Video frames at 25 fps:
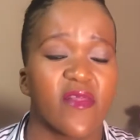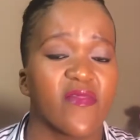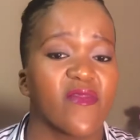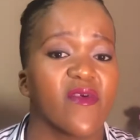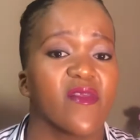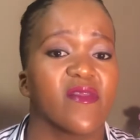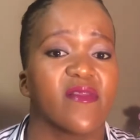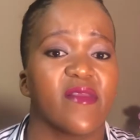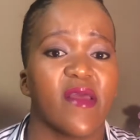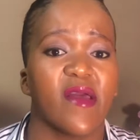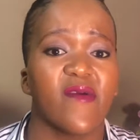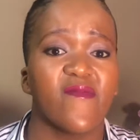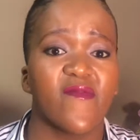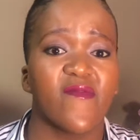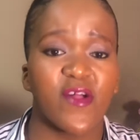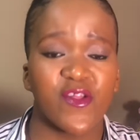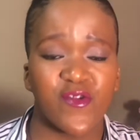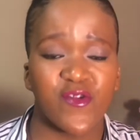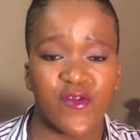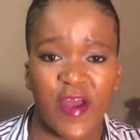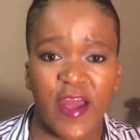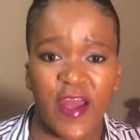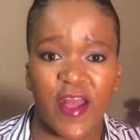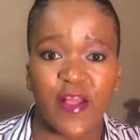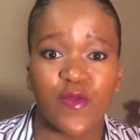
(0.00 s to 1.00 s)
the devil
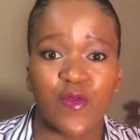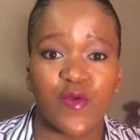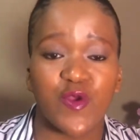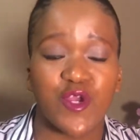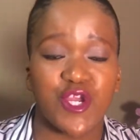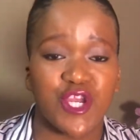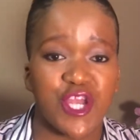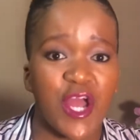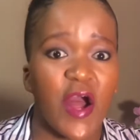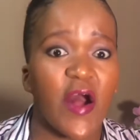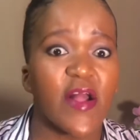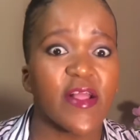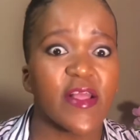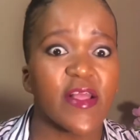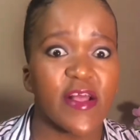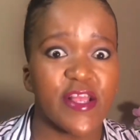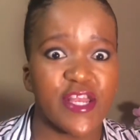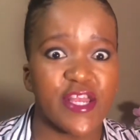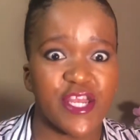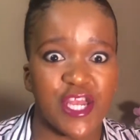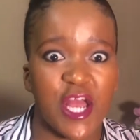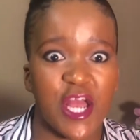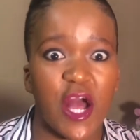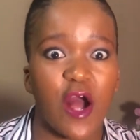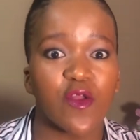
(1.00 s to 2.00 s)
trying to shout and
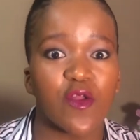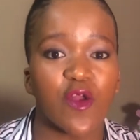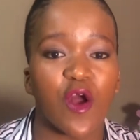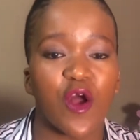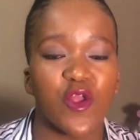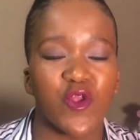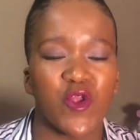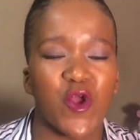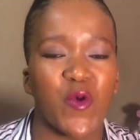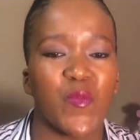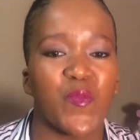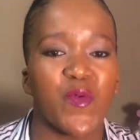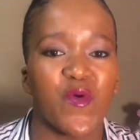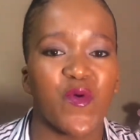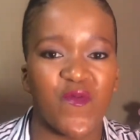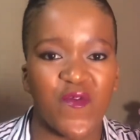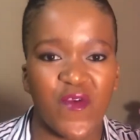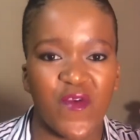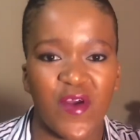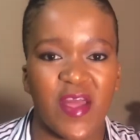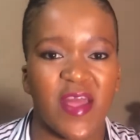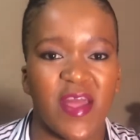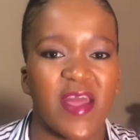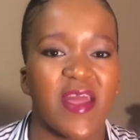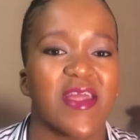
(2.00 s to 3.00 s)
shout on top of
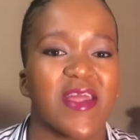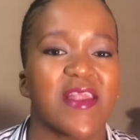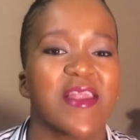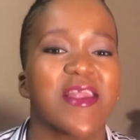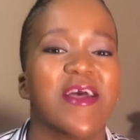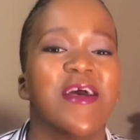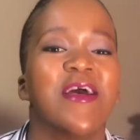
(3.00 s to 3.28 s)
your head